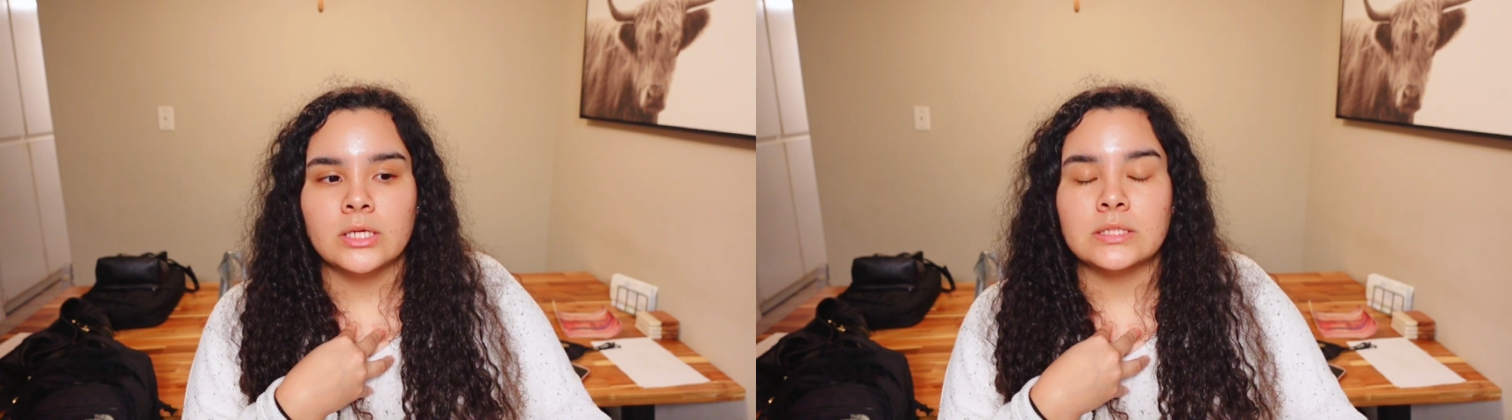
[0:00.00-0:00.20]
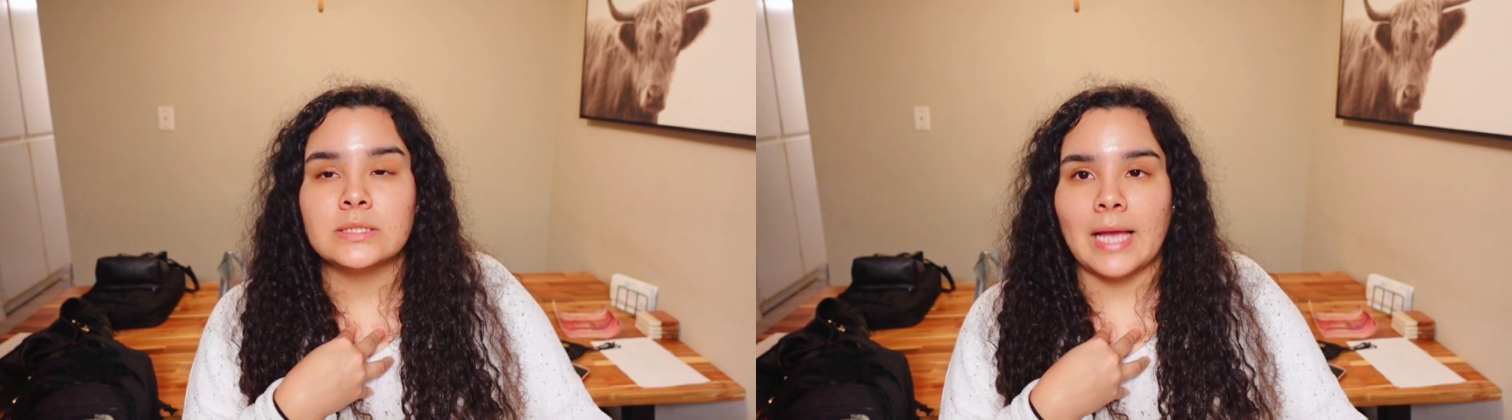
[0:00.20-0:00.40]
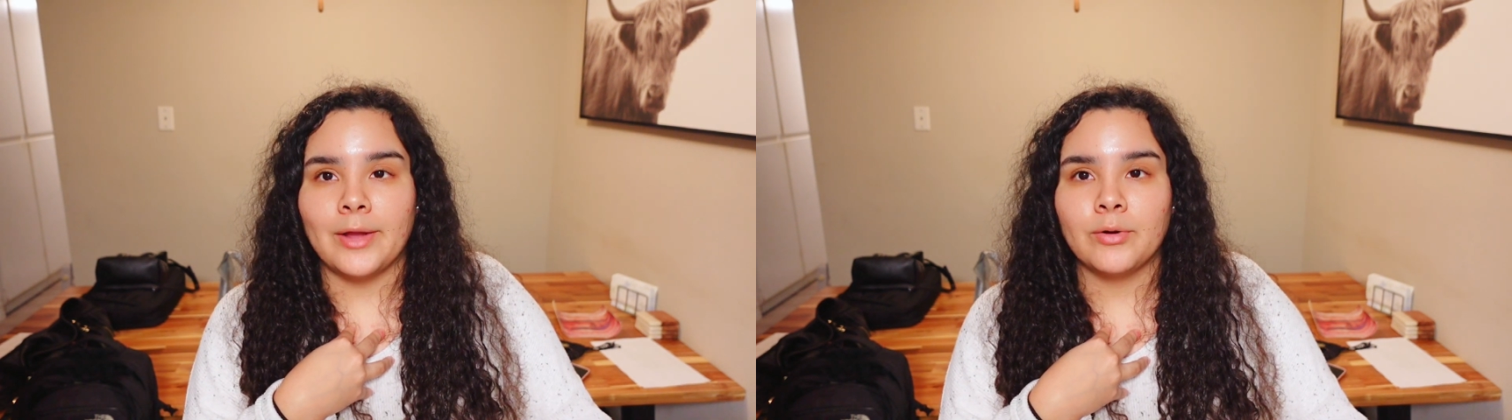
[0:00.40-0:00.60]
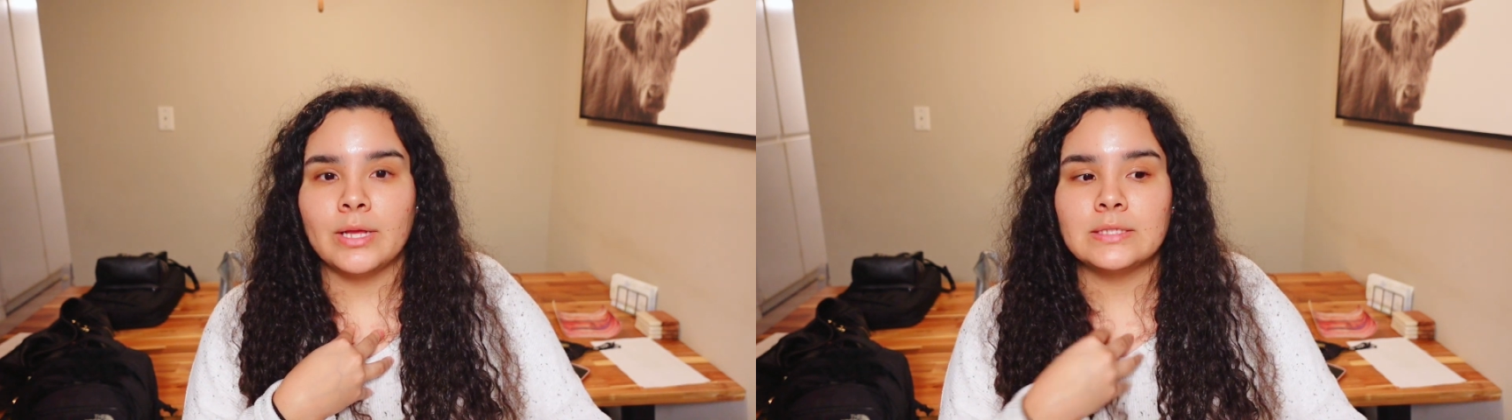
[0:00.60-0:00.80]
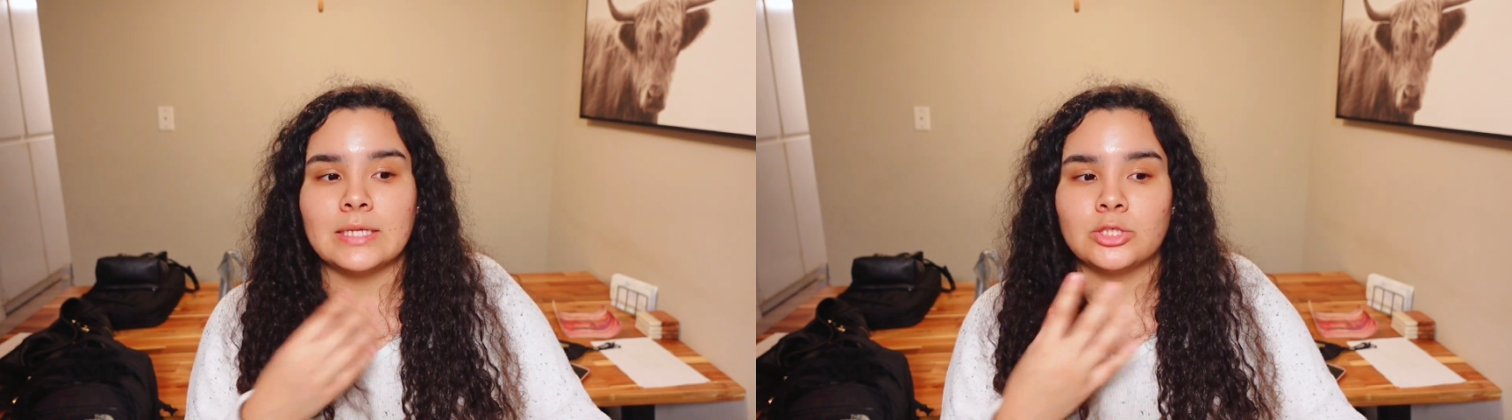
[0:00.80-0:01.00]

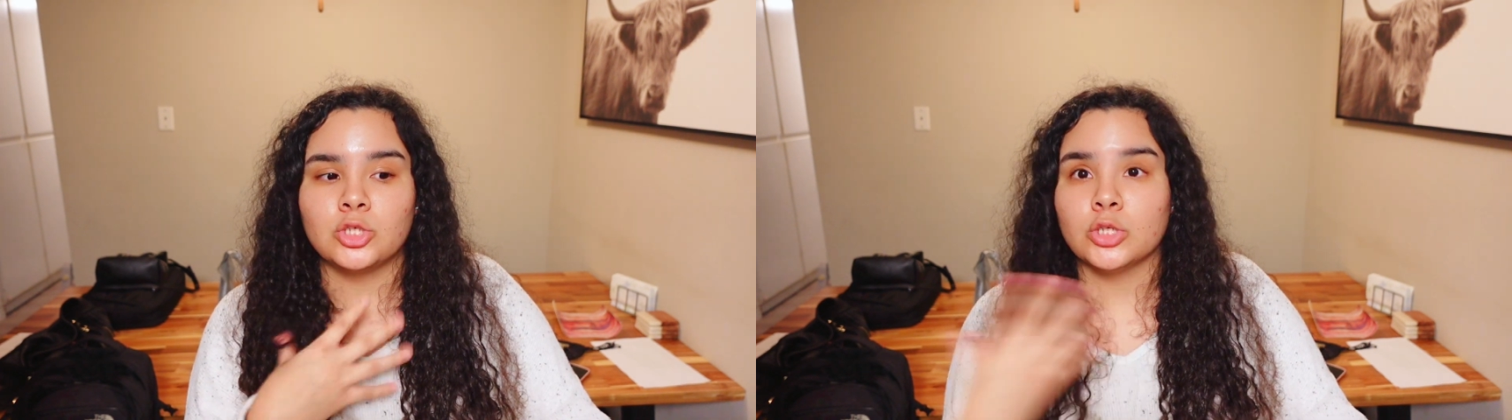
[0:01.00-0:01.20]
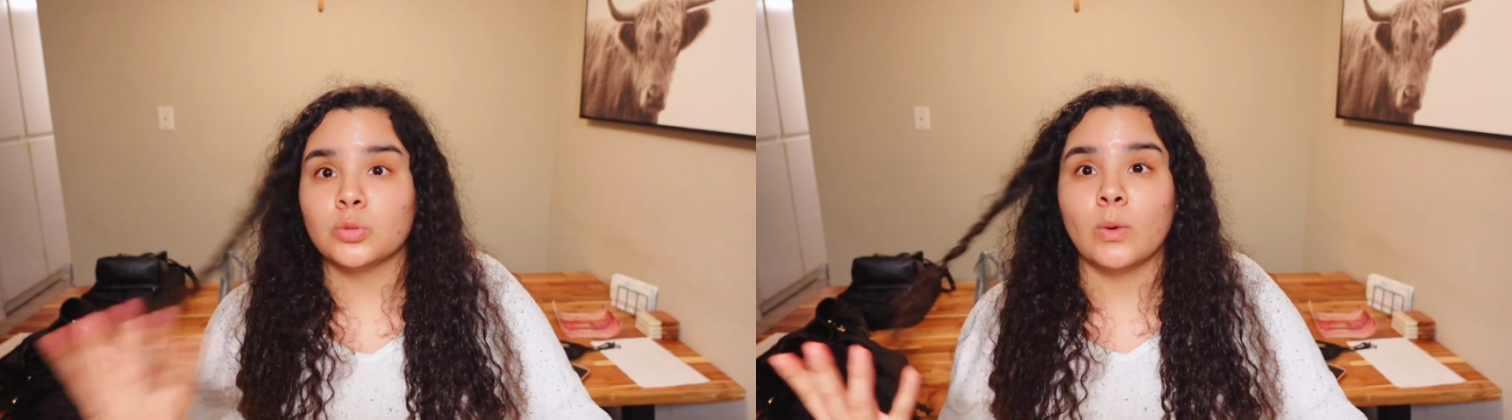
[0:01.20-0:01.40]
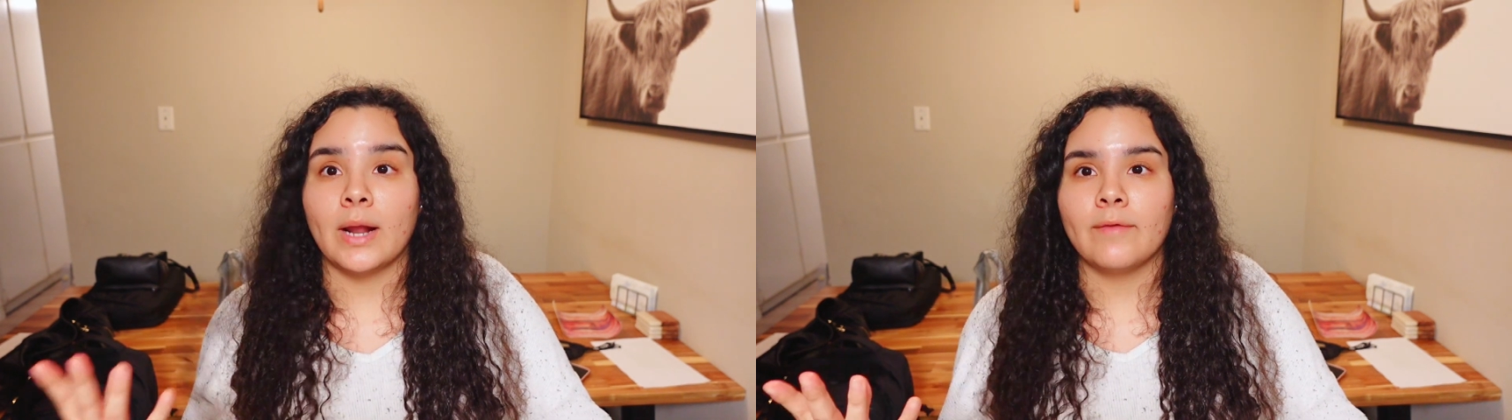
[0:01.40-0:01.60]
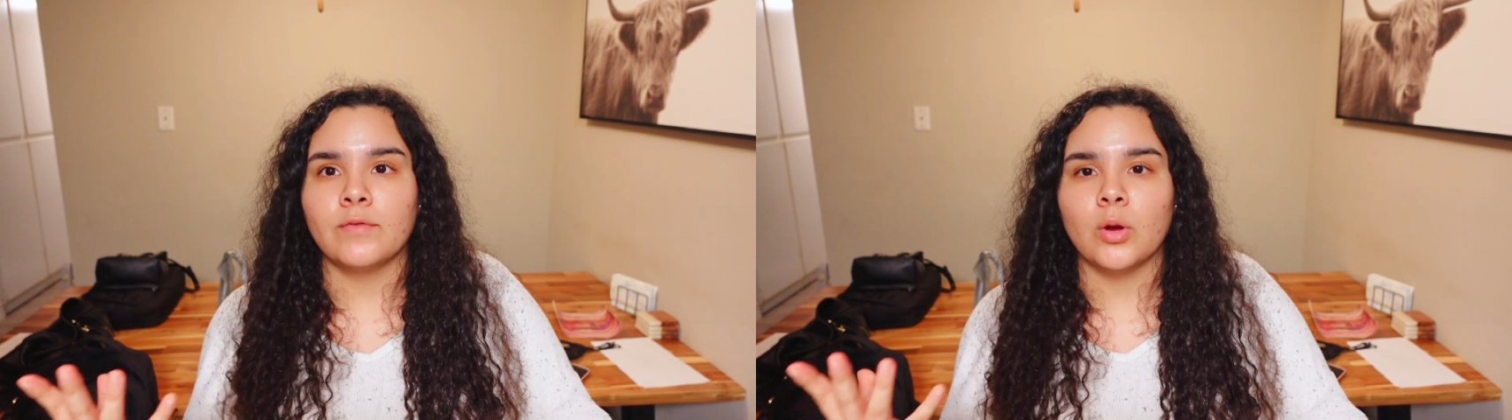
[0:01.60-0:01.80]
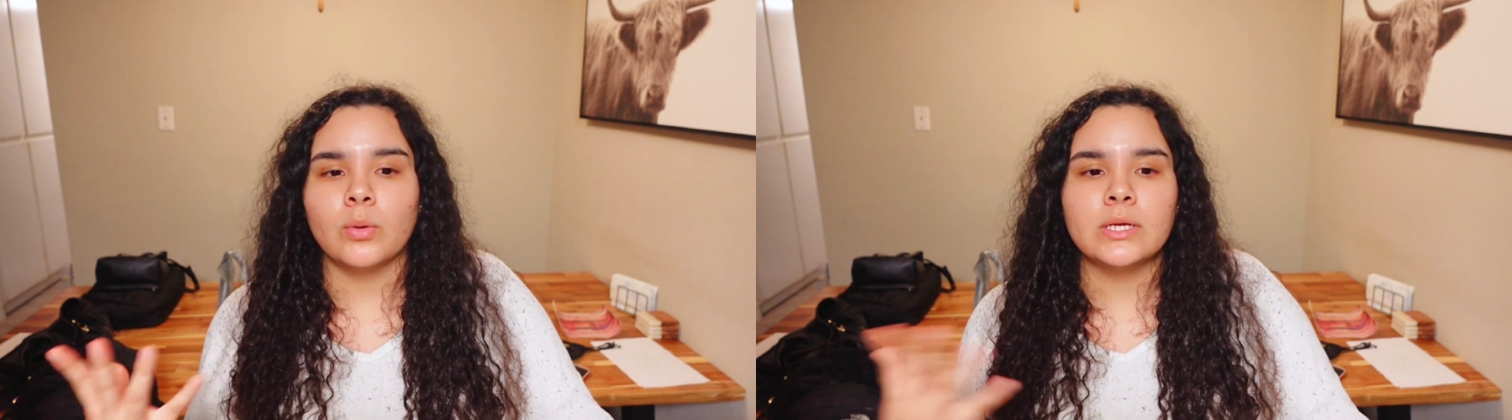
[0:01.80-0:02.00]
Saturdays. That's just what I've
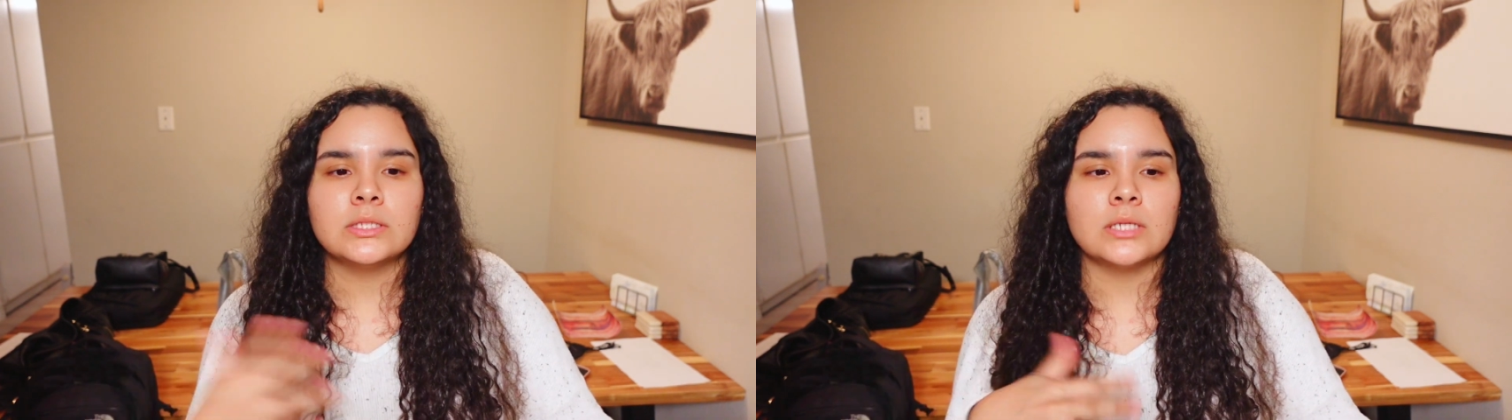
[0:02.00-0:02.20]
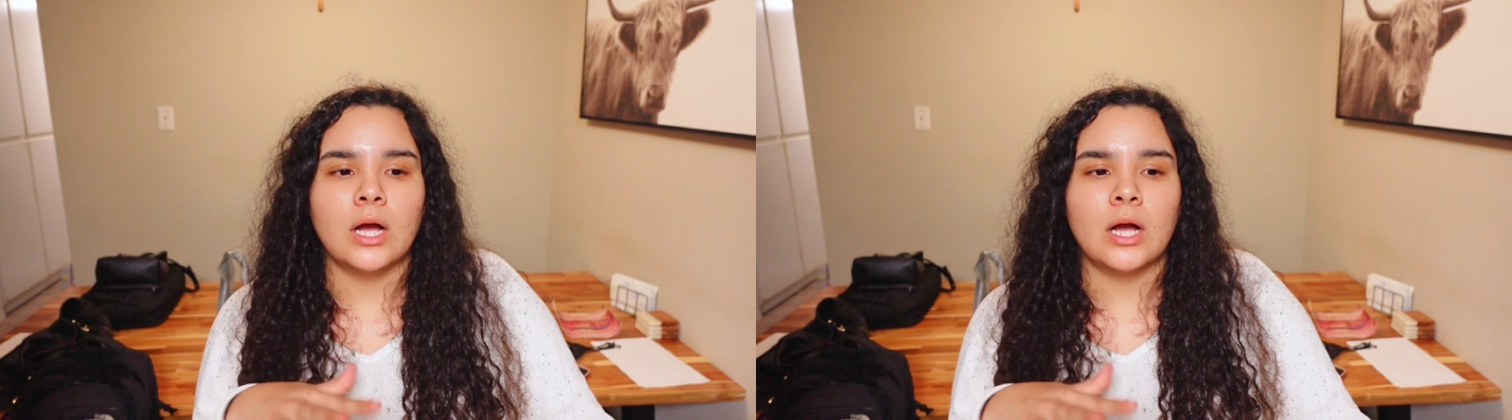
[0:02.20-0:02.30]
noticed.